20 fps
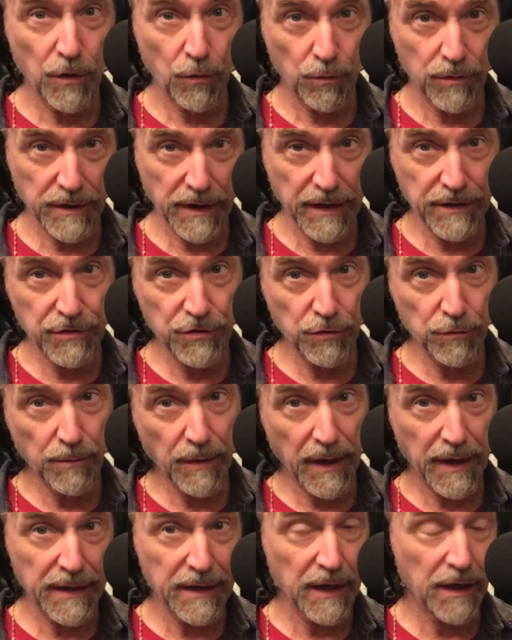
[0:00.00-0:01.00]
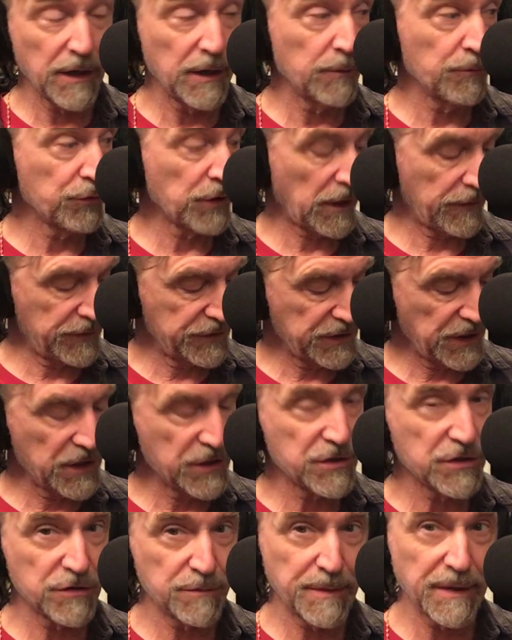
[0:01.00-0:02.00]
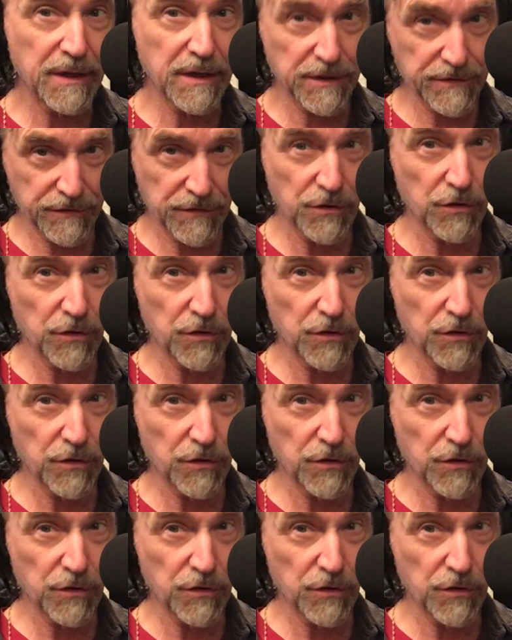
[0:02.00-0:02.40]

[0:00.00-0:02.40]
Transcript: when I do my improvisations because